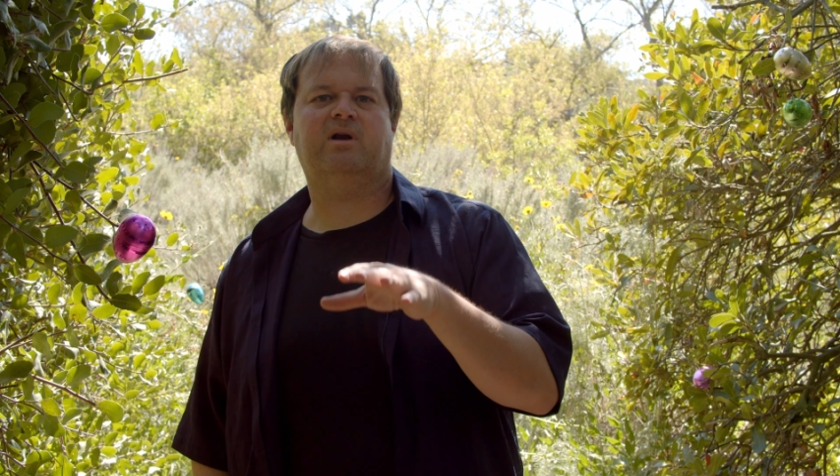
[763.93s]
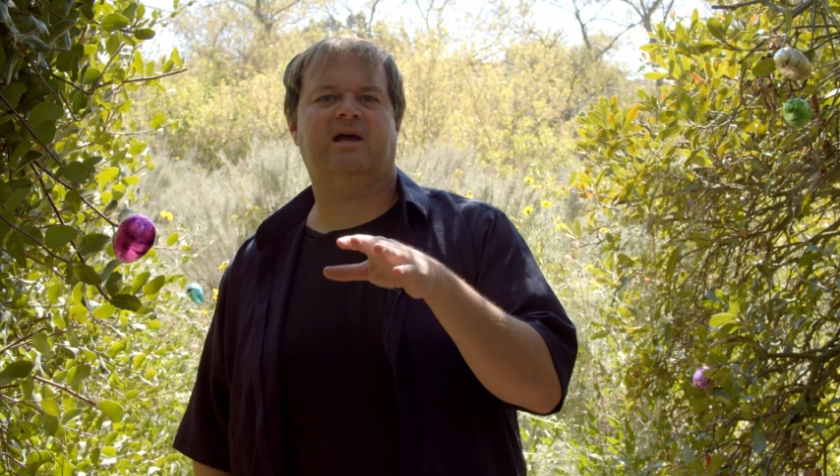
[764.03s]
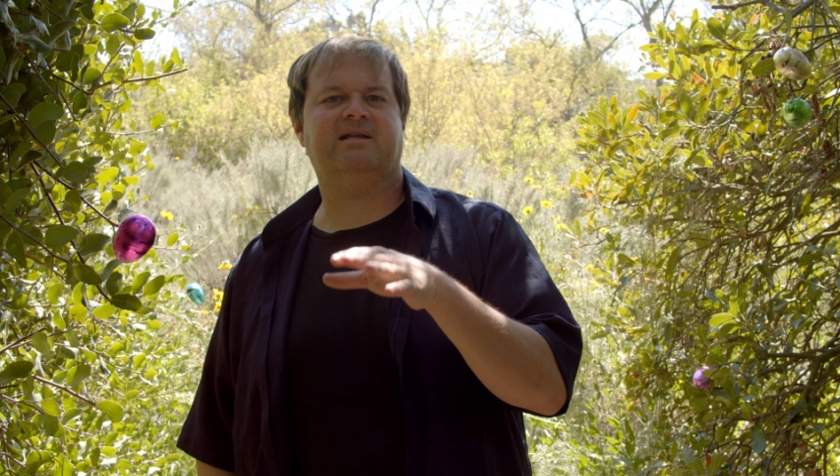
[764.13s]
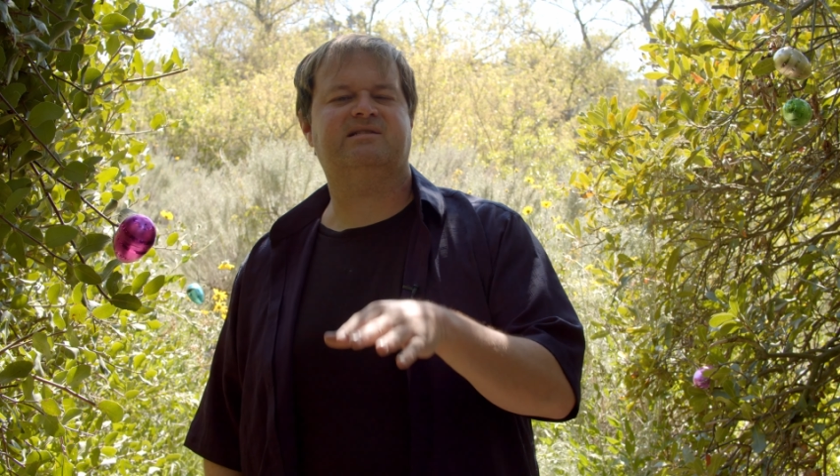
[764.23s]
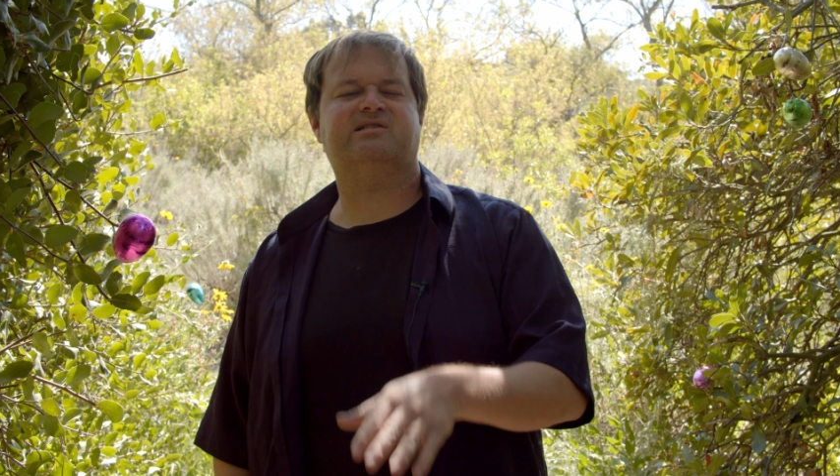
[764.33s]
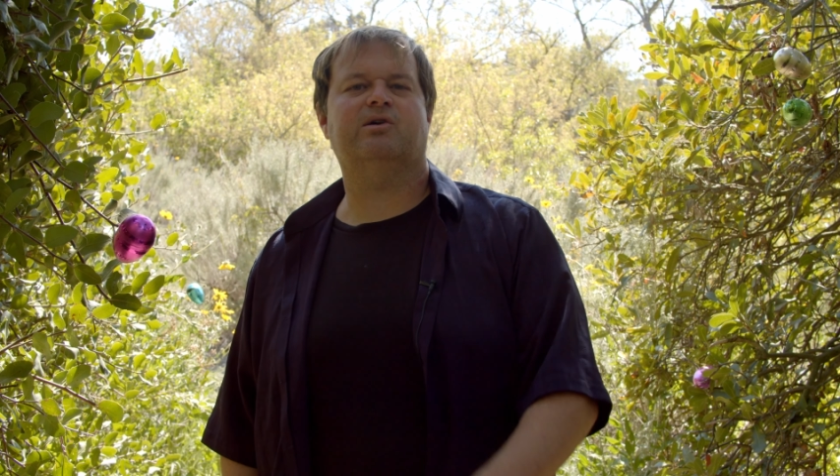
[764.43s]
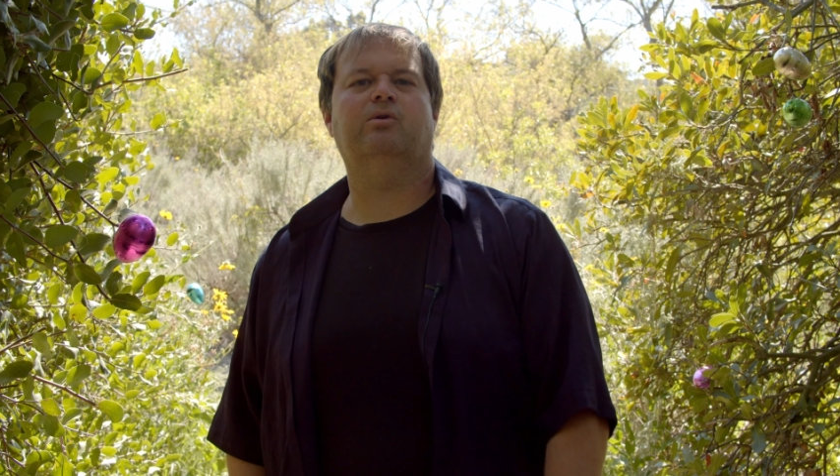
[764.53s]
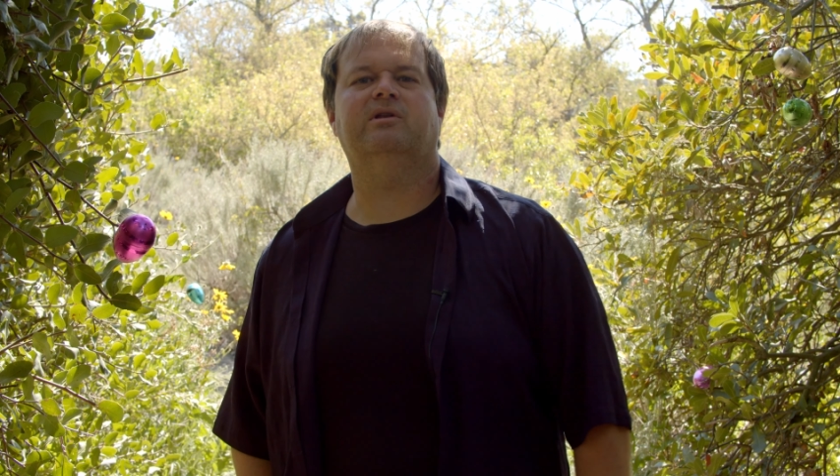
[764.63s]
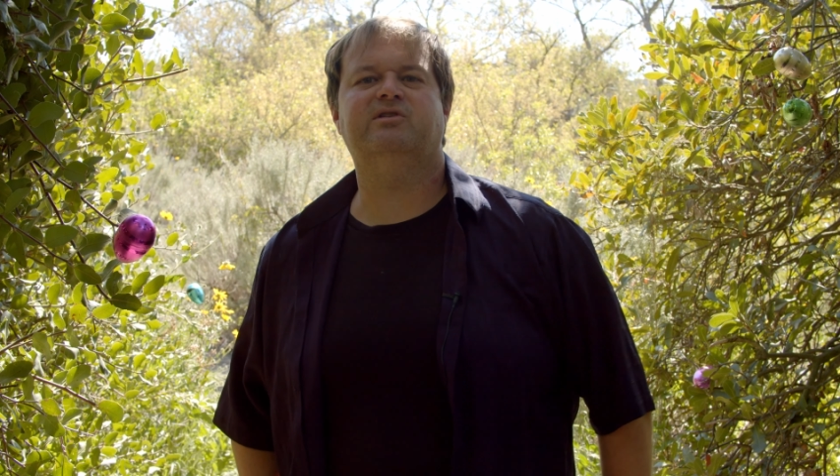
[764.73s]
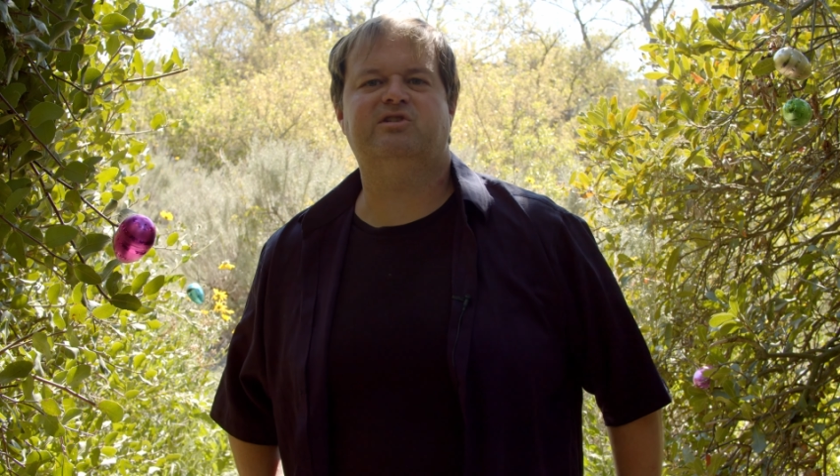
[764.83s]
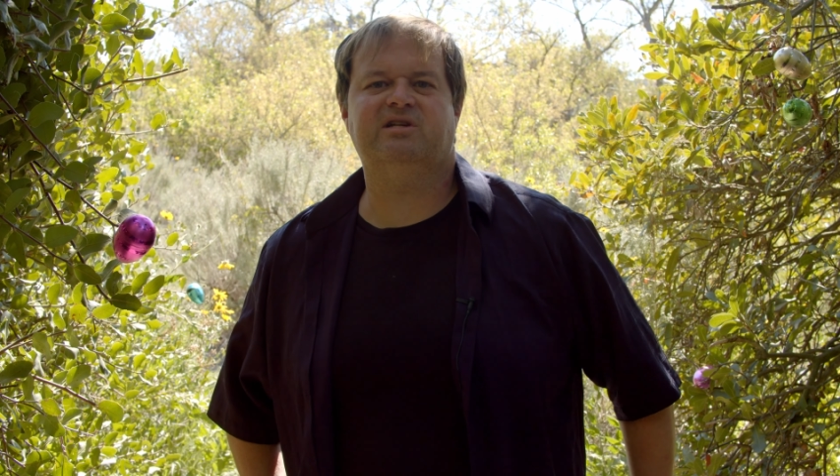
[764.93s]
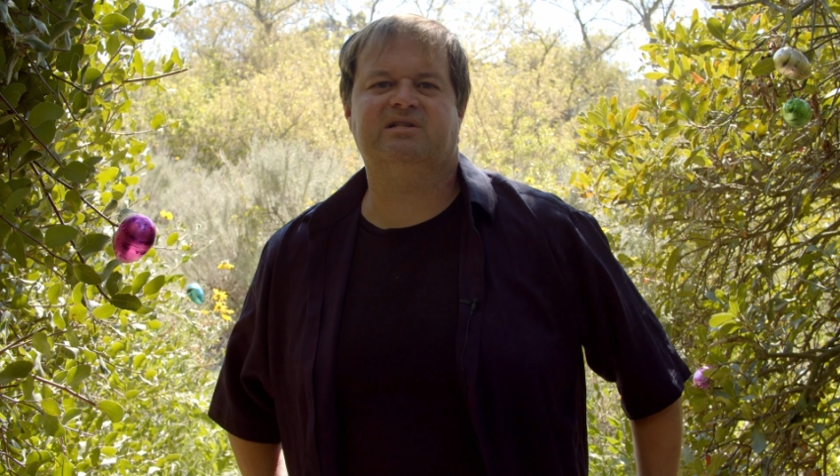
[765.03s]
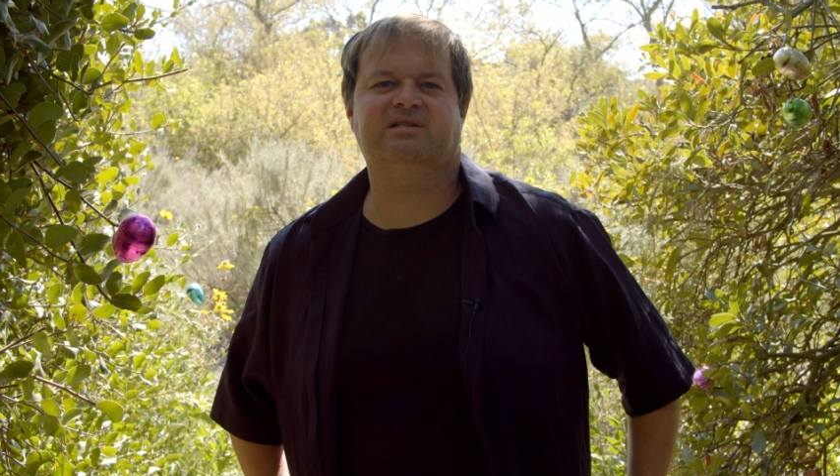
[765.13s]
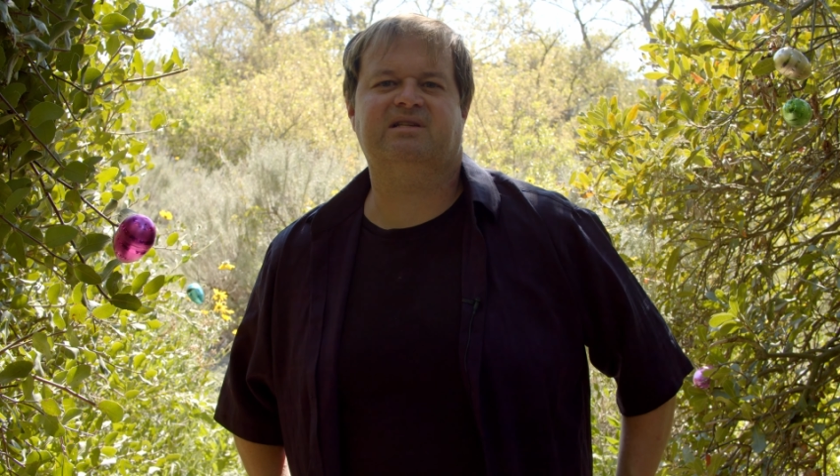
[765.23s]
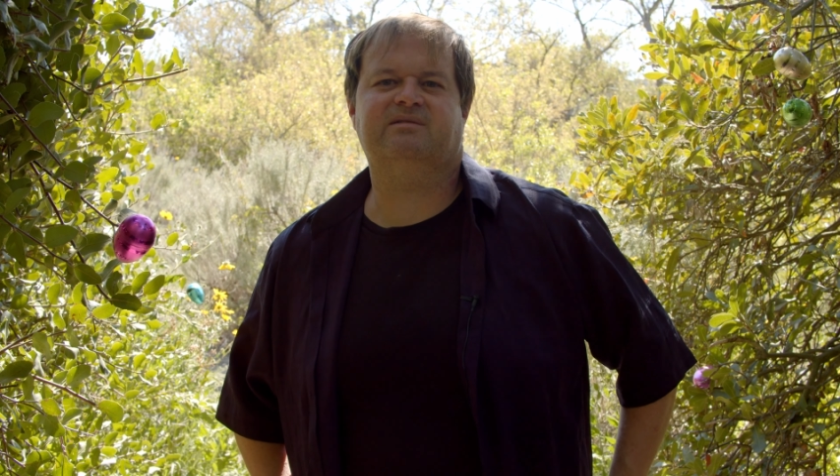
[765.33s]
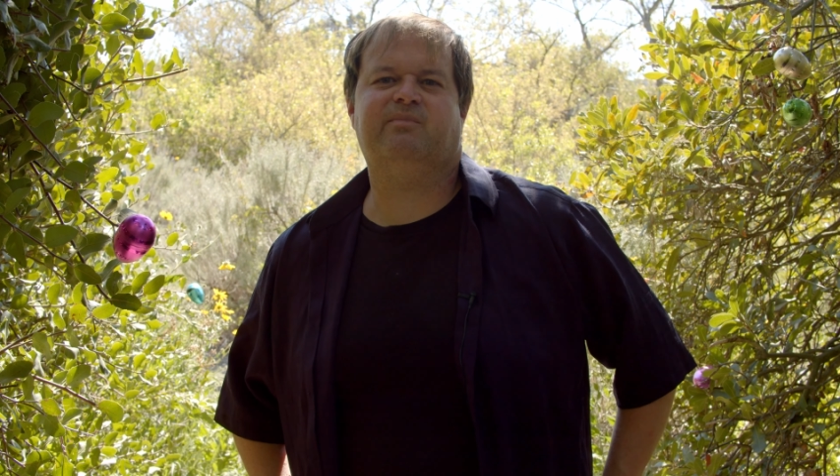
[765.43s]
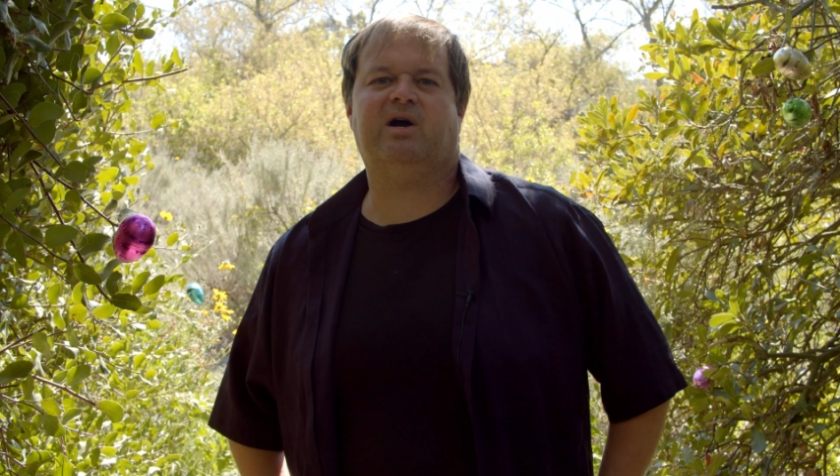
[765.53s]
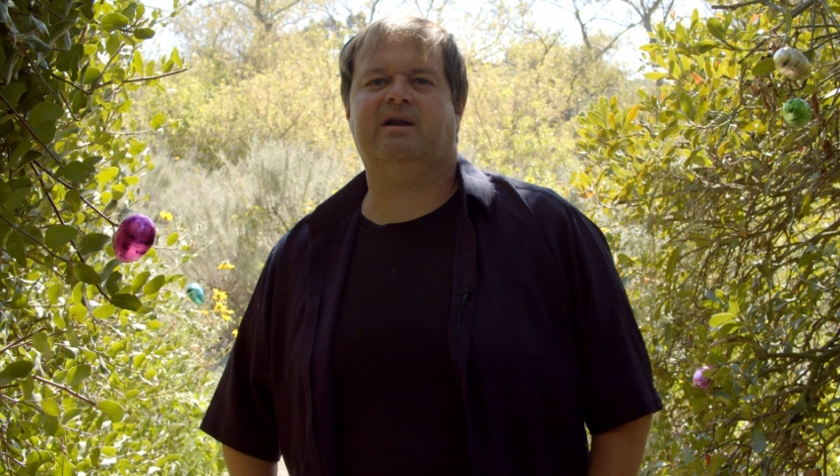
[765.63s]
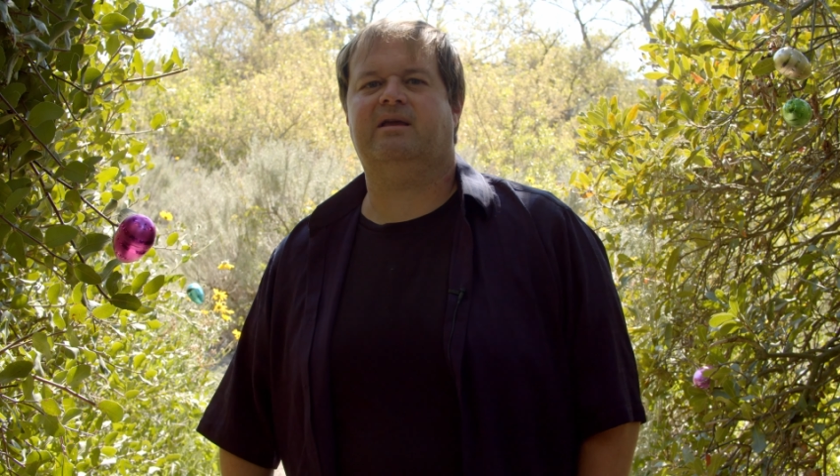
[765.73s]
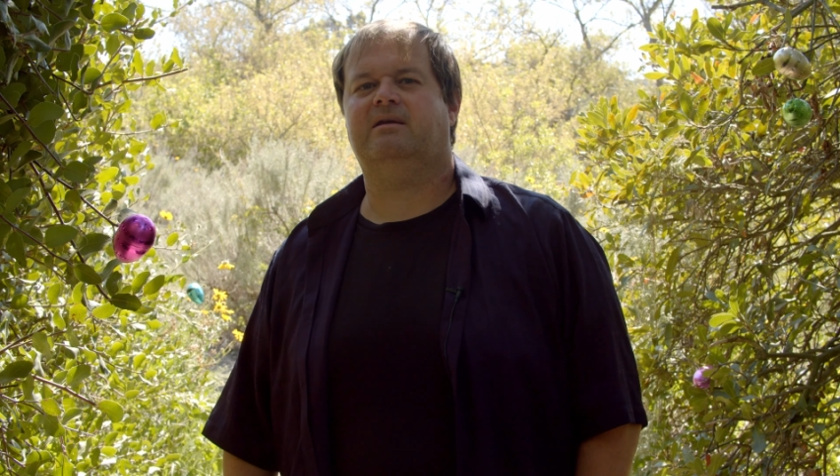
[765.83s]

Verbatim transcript: had stolen Jesus' body.